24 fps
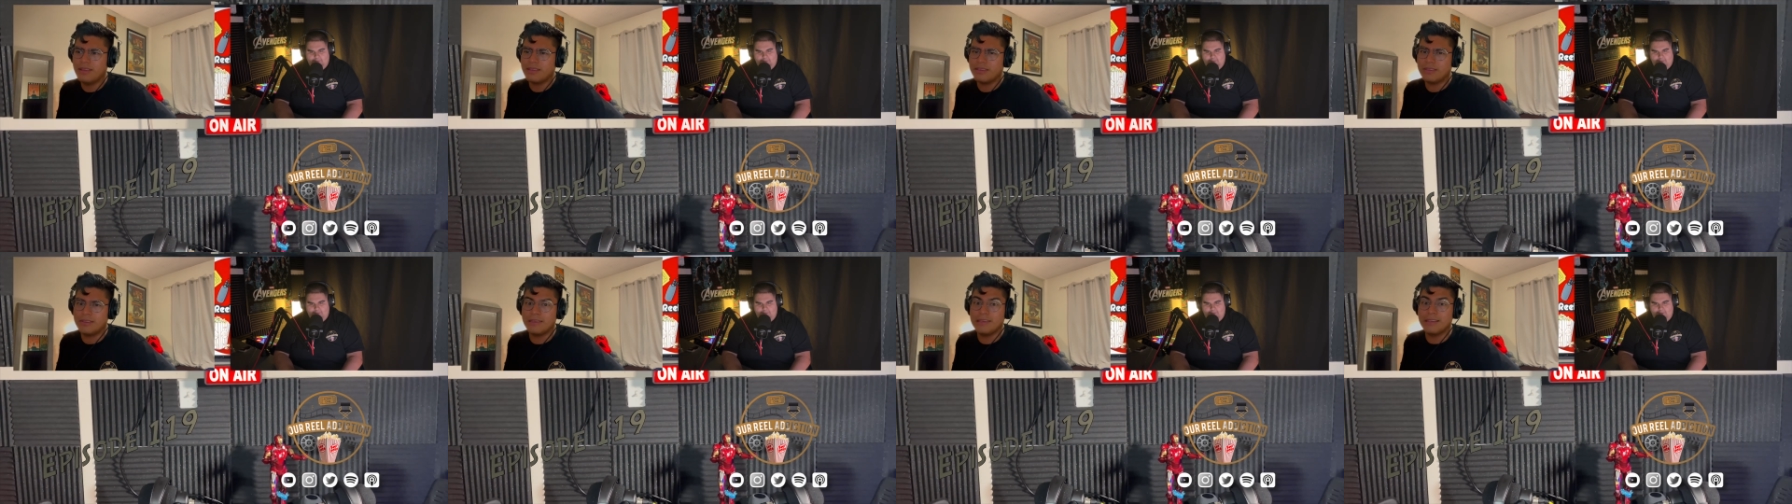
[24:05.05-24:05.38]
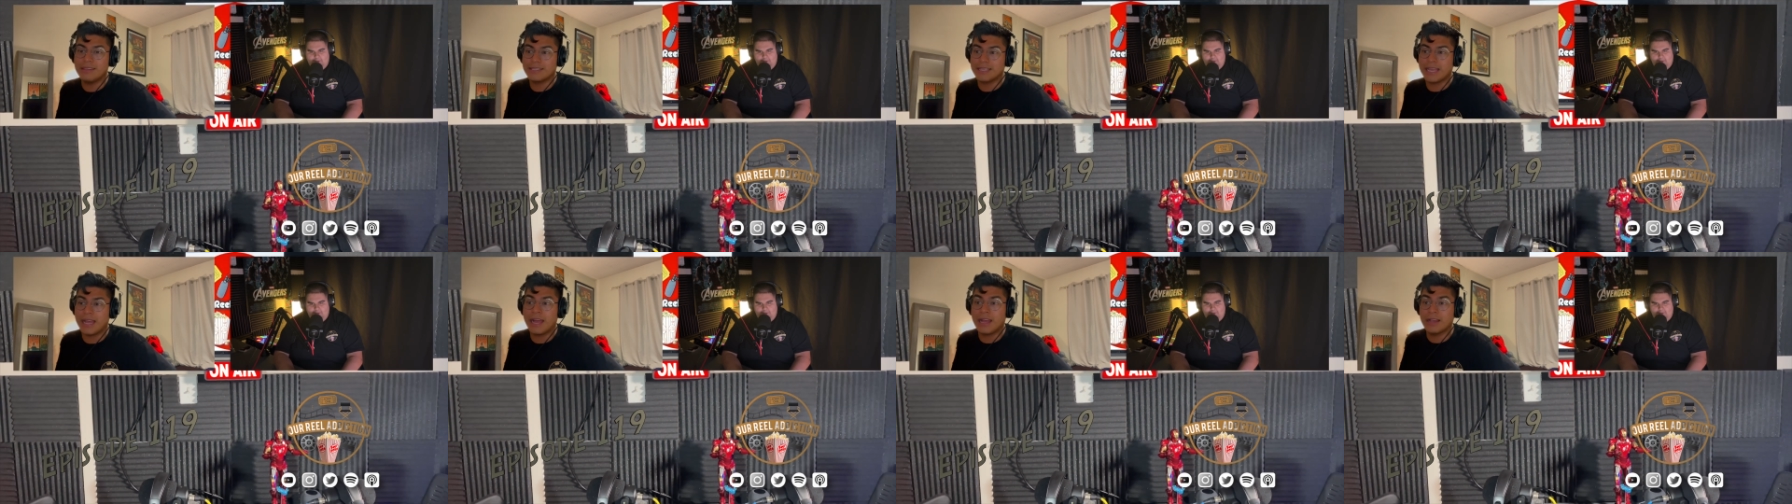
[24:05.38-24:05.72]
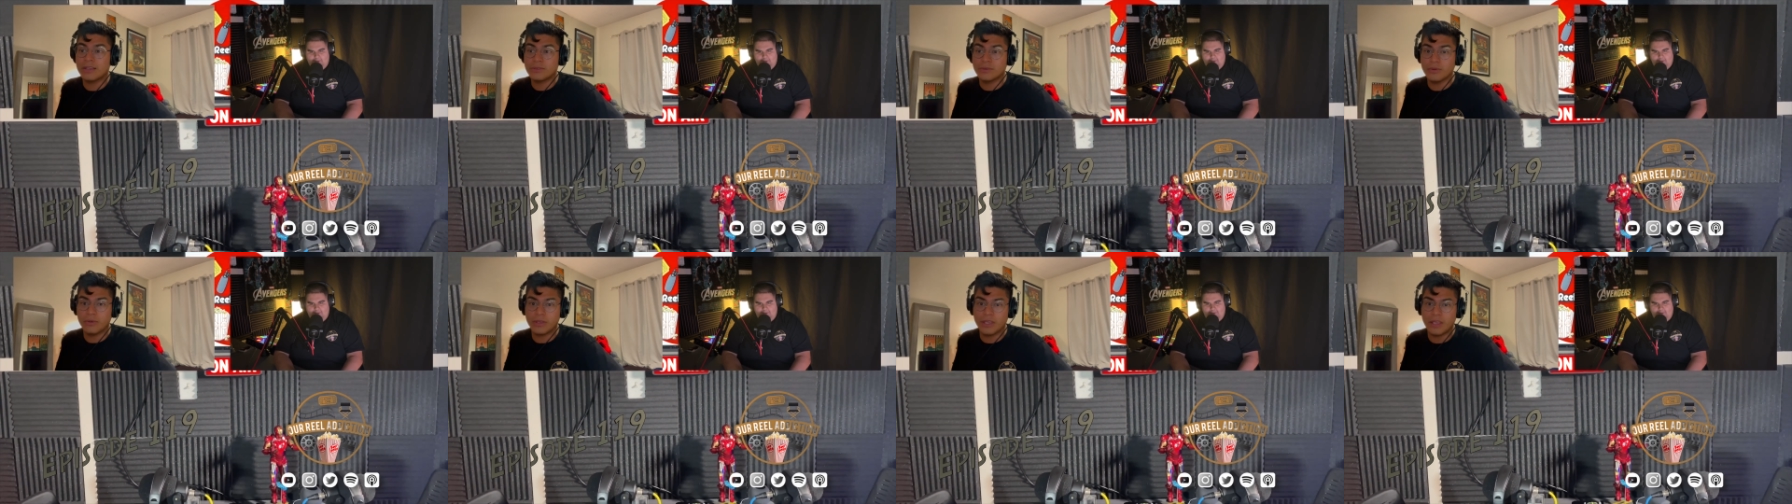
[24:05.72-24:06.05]
It's
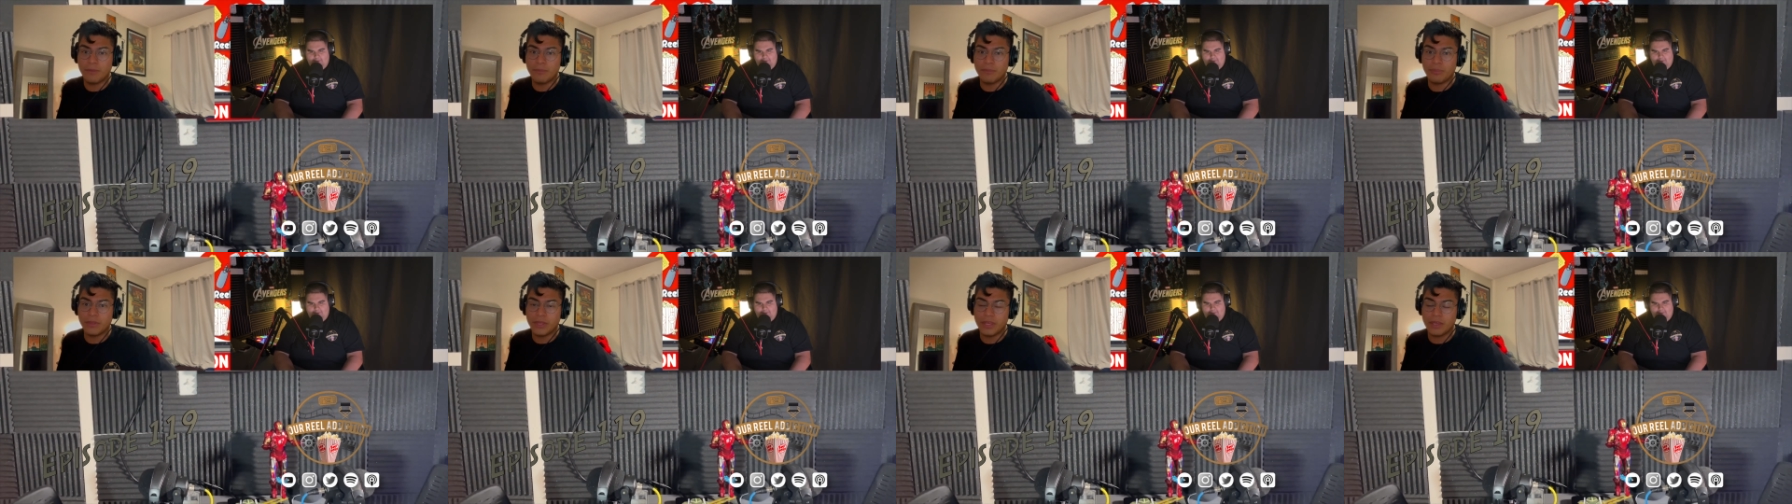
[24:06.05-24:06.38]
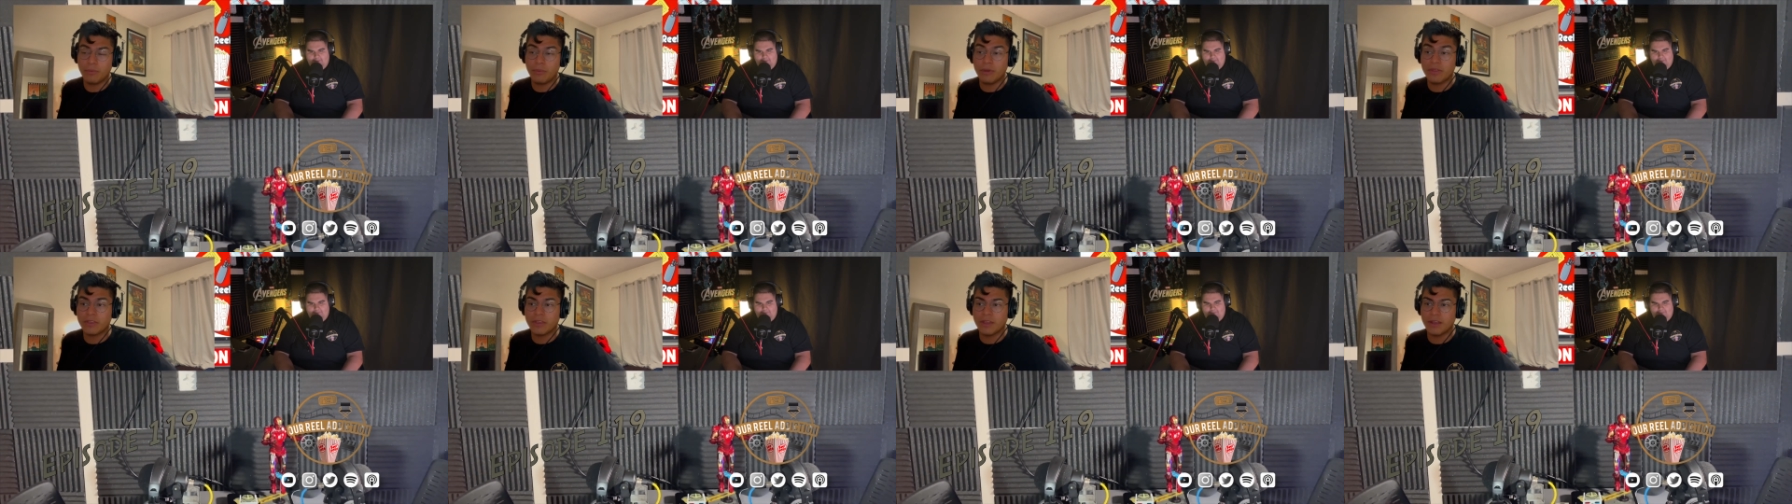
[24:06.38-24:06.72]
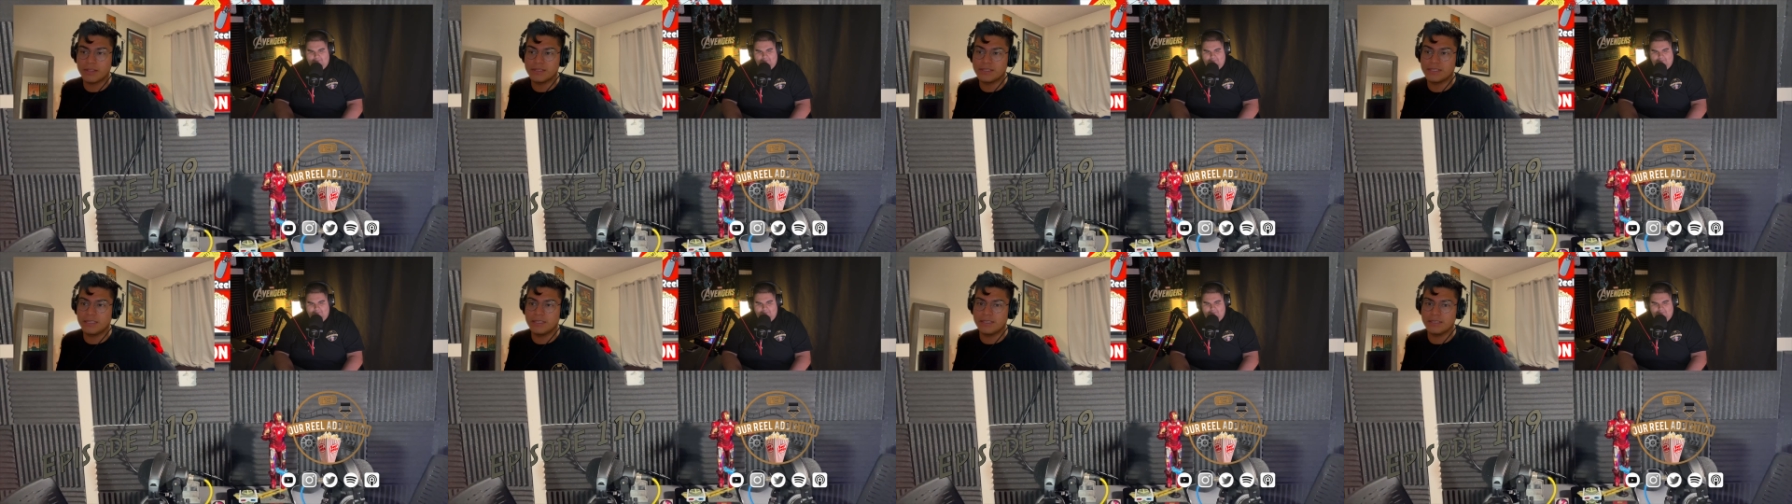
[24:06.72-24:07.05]
actual gameplay with
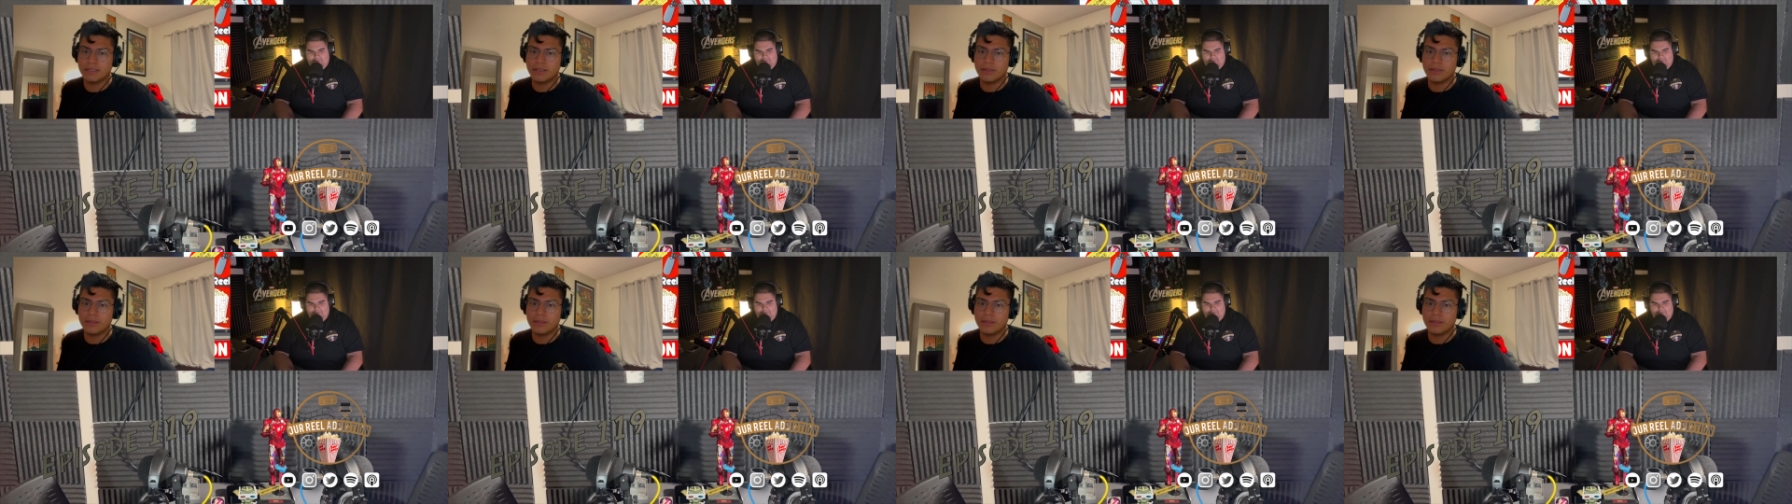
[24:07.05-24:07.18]
cutscenes